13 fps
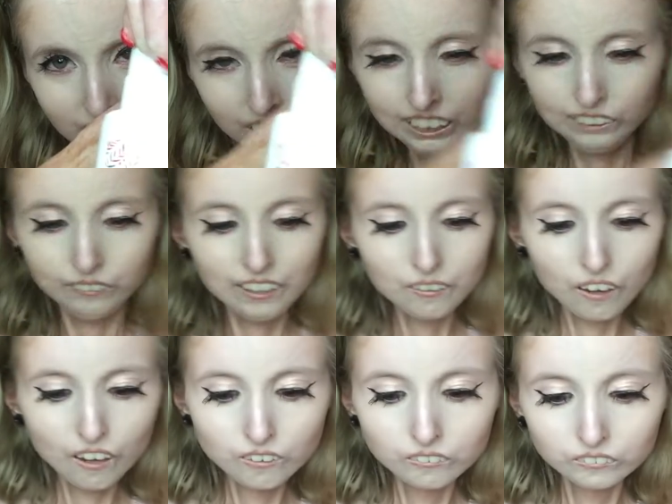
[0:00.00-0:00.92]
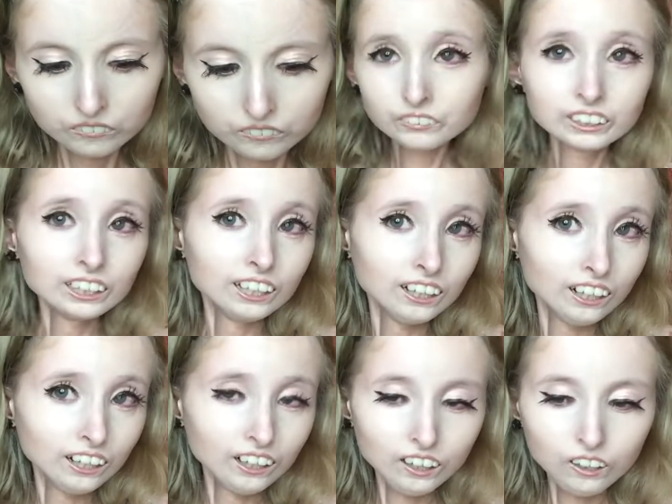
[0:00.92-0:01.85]
Anyway,
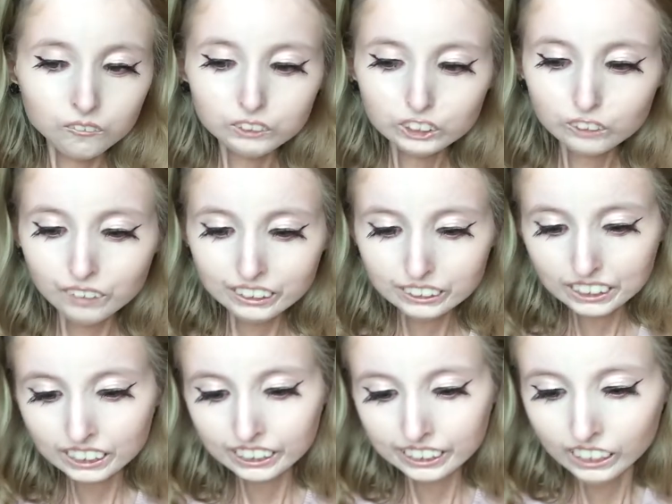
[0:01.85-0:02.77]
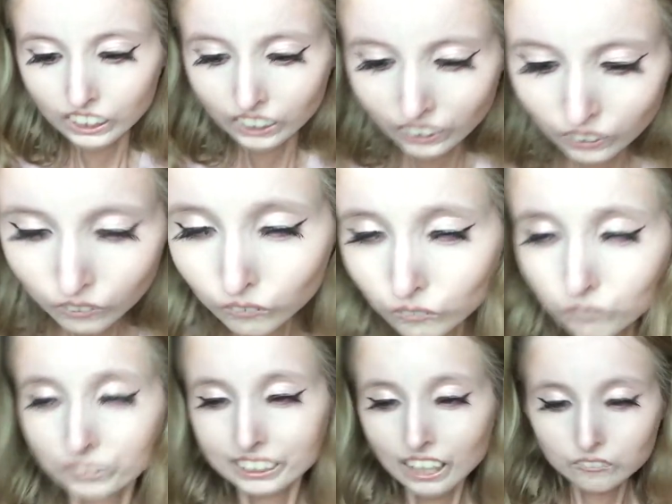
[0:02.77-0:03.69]
so basically,
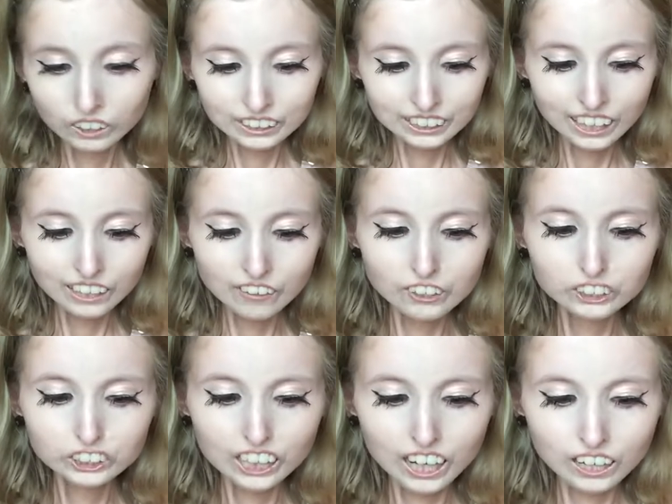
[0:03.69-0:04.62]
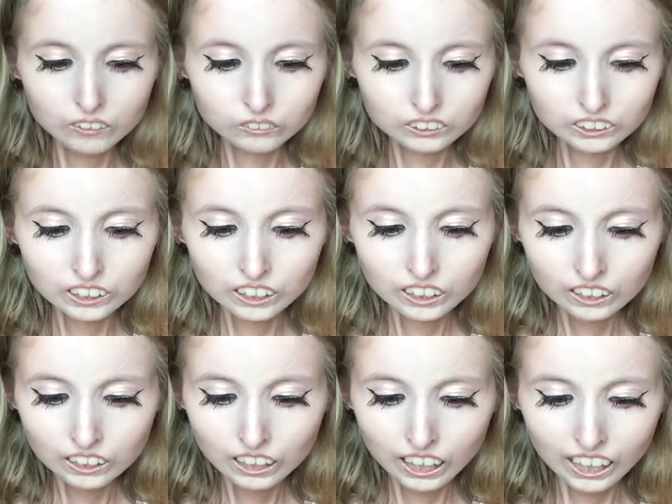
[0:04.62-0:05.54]
whenever I get out of the shower,
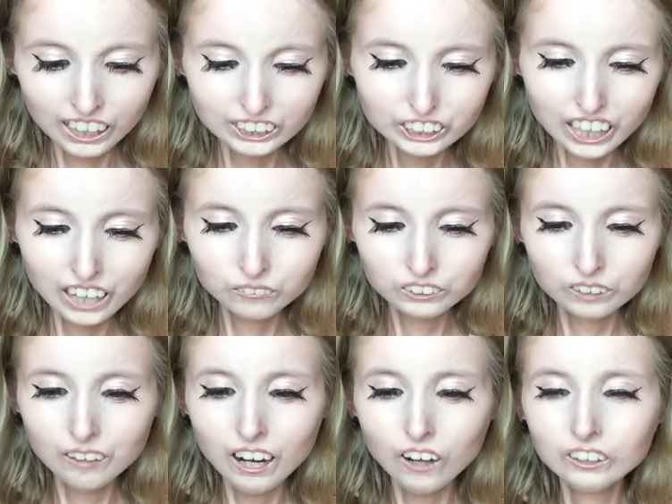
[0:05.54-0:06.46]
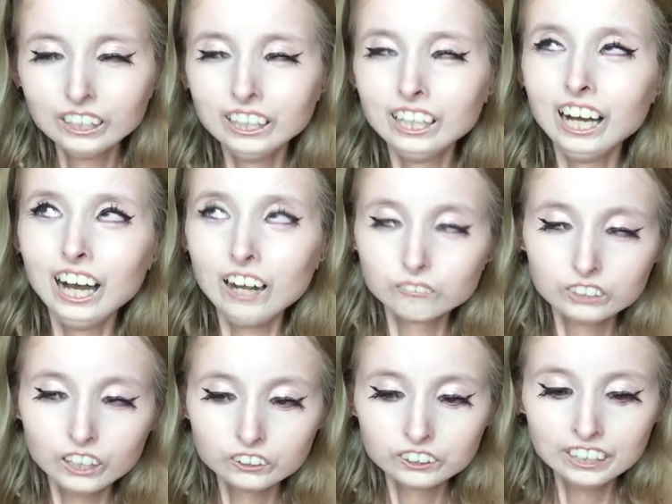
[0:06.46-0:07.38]
I shower about
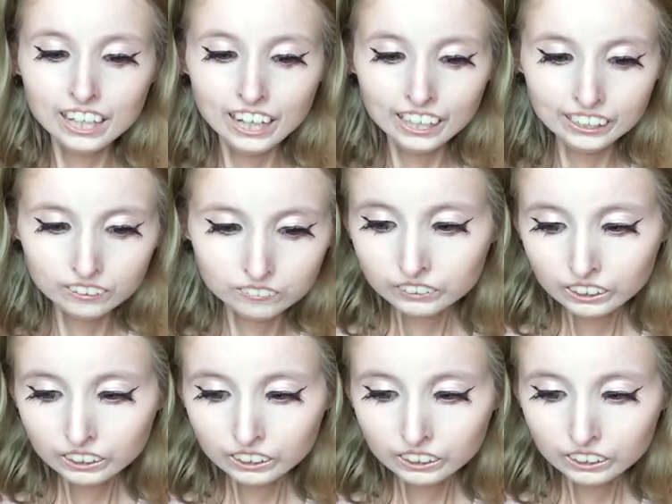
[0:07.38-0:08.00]
every other day.